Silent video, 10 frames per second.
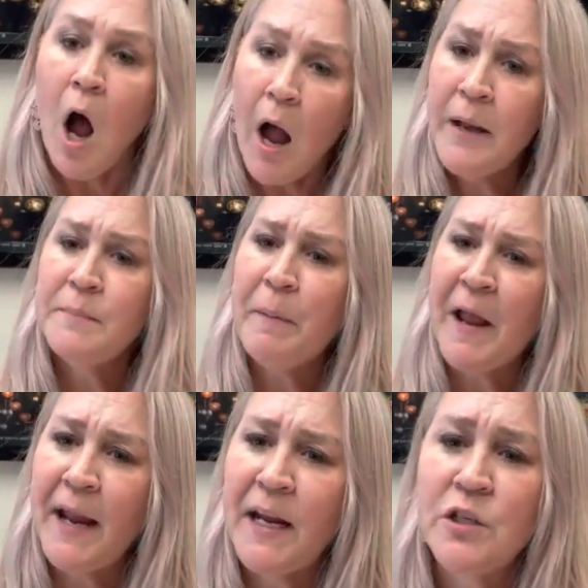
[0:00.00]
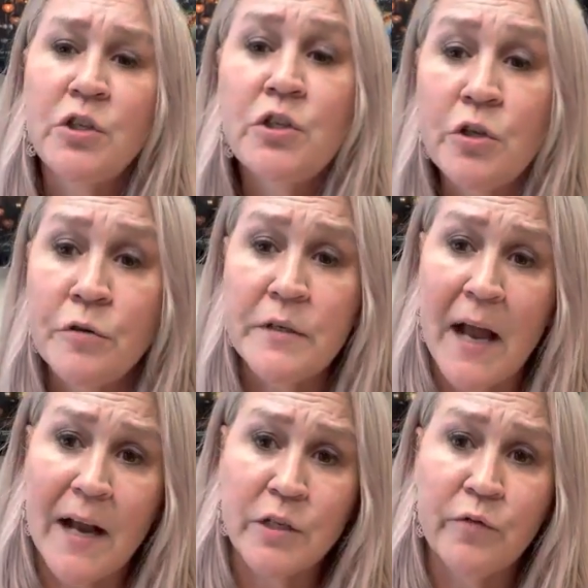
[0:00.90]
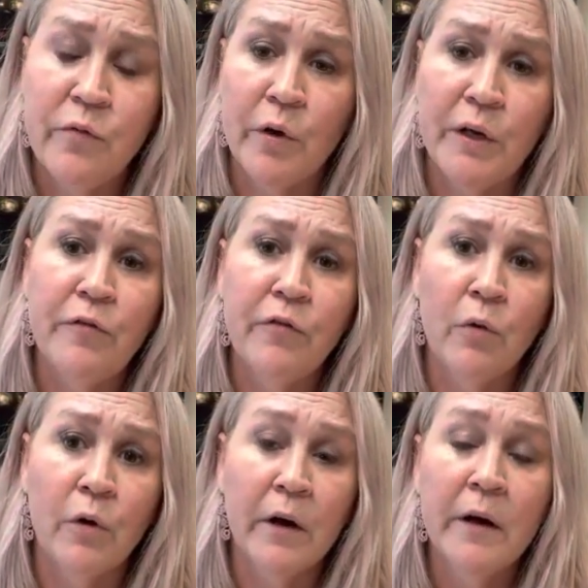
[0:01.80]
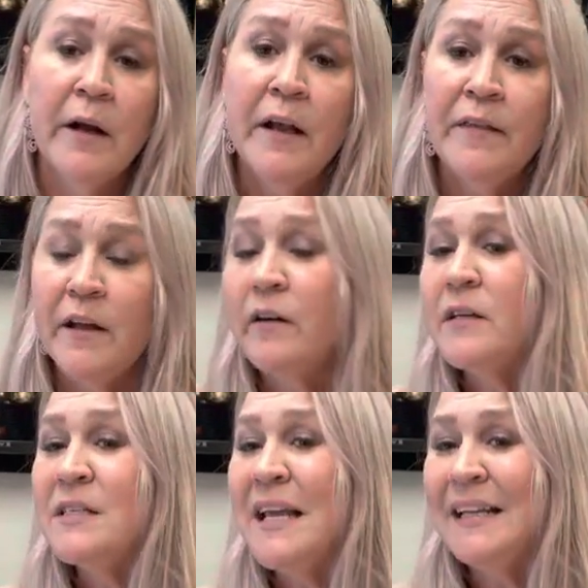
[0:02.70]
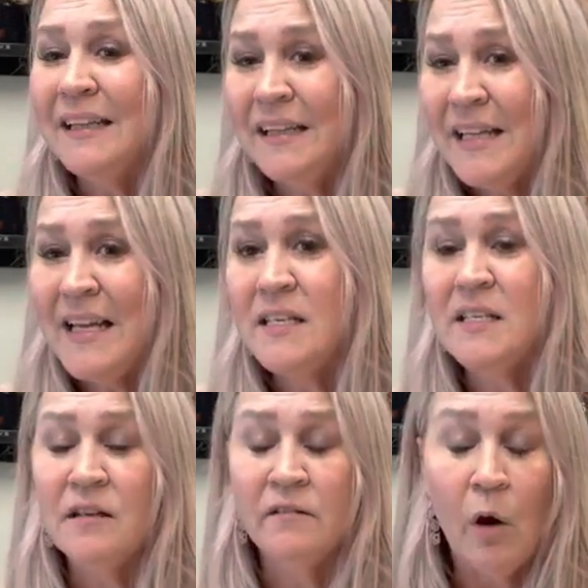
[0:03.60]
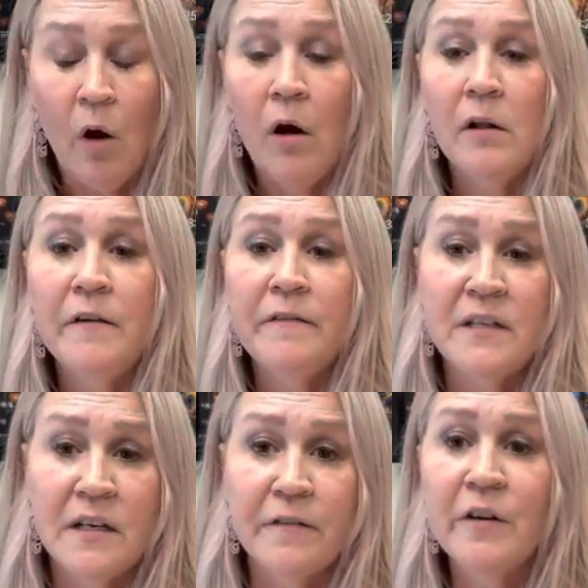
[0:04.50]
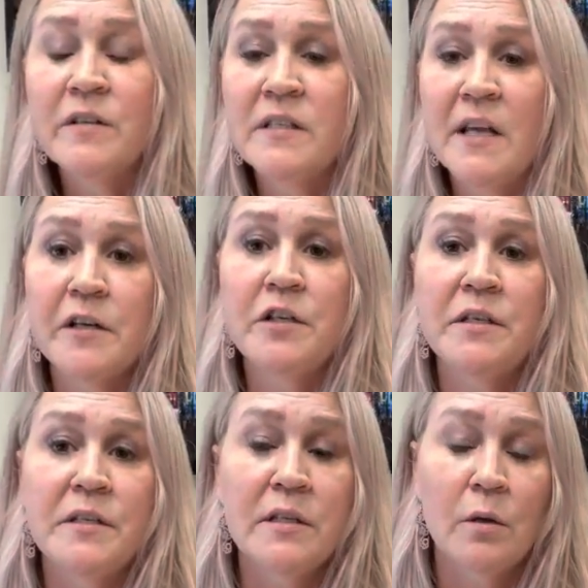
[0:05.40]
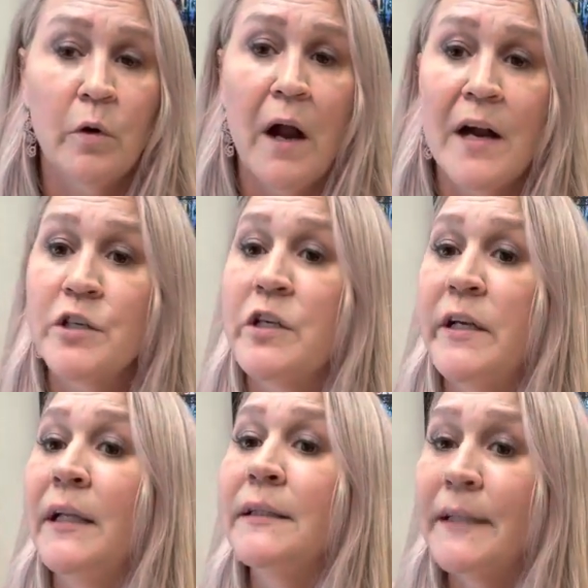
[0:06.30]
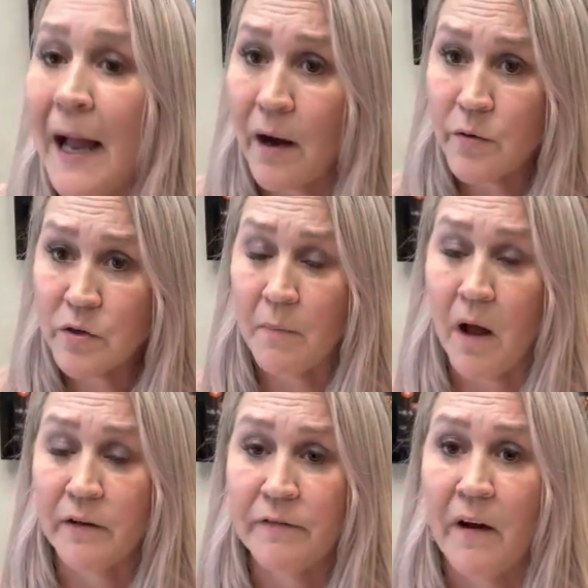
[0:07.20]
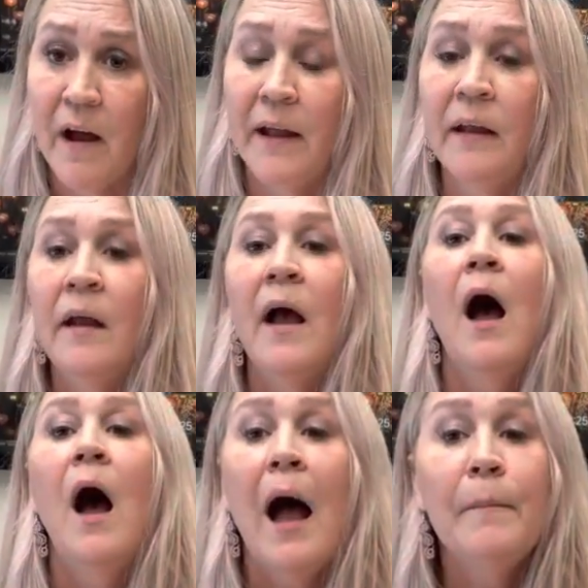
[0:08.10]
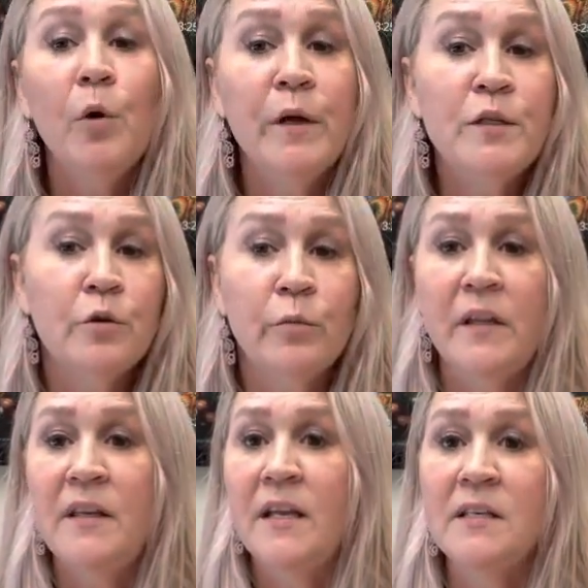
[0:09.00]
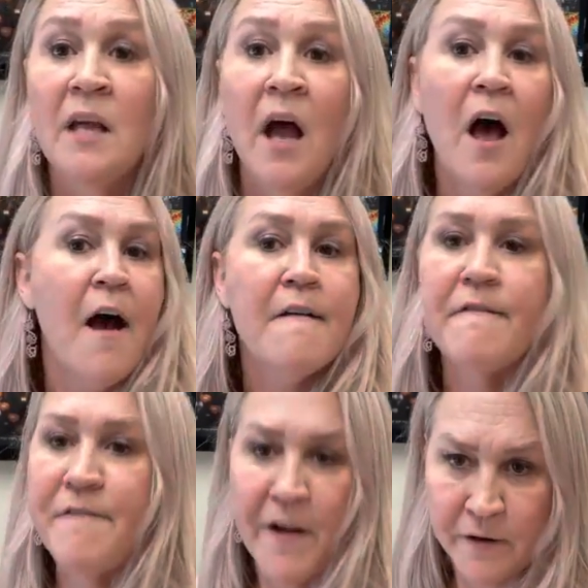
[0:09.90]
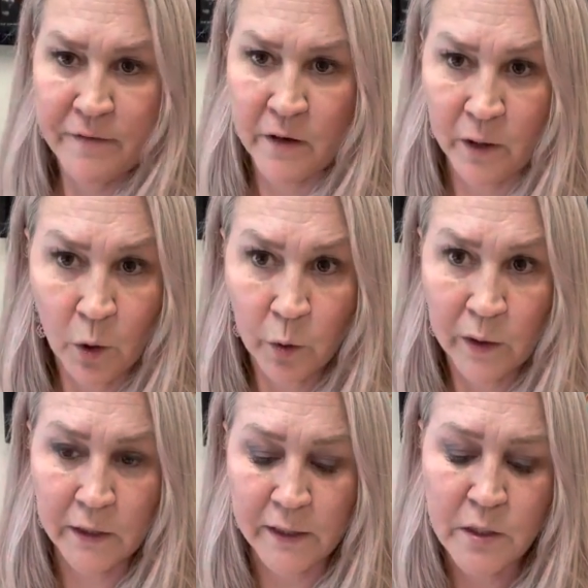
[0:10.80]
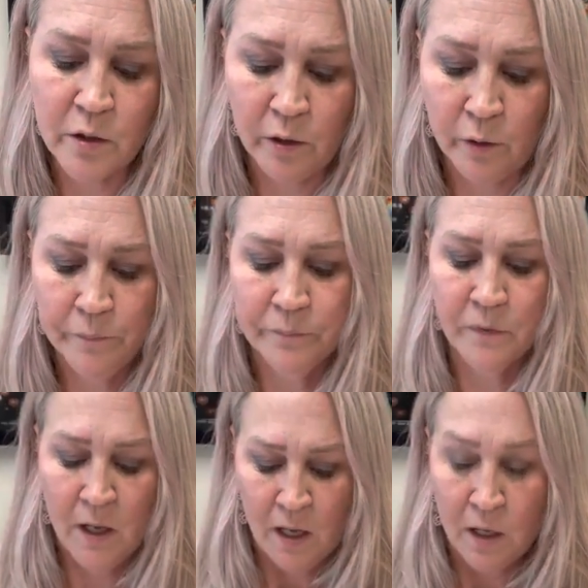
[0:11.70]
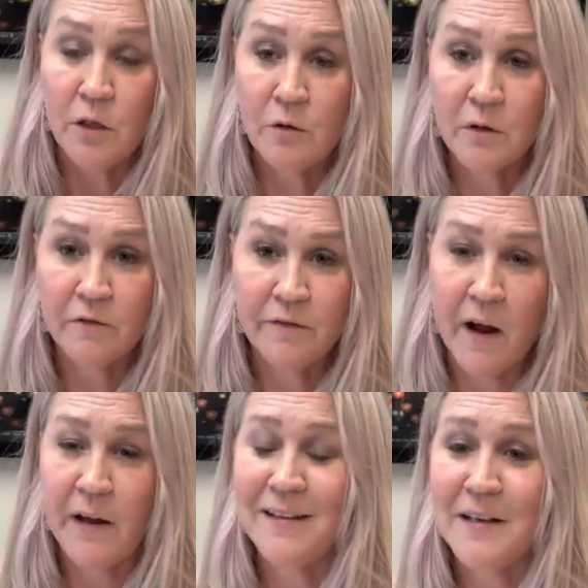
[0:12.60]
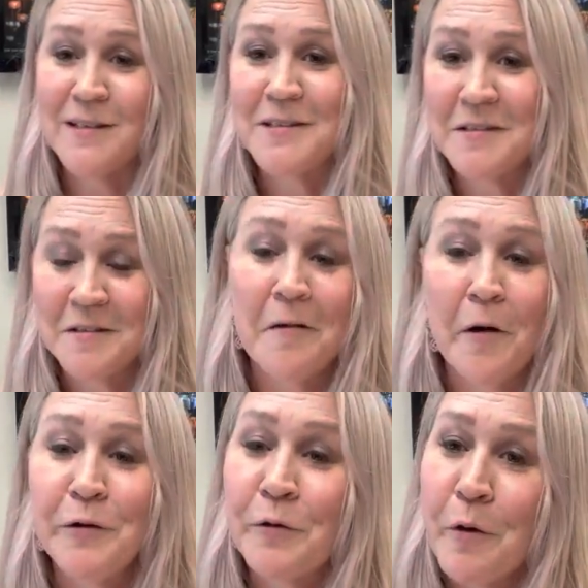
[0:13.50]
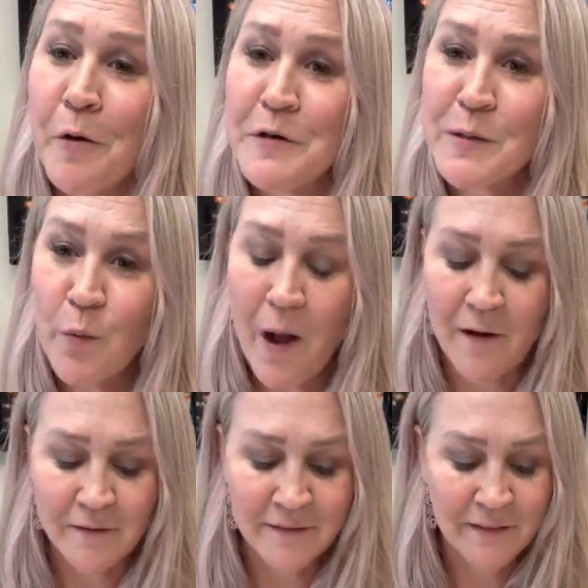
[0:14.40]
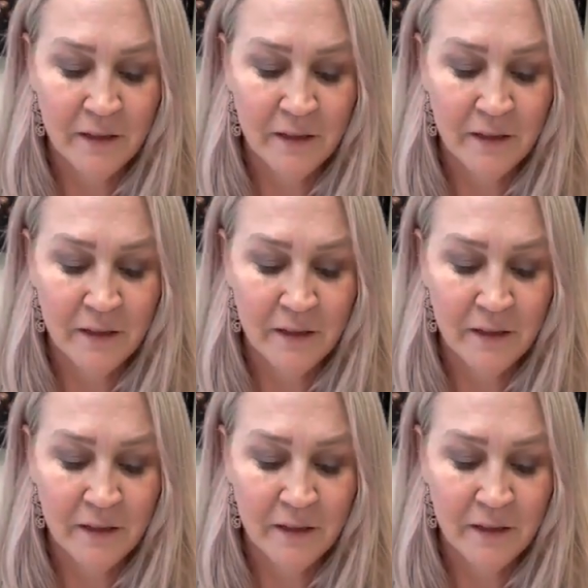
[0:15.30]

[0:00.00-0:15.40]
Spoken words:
On page 2-44, there is a list of all of the different sections that we're actually allowed to modify. I'm going to read these very, very quickly to you. You can find these on your own as well.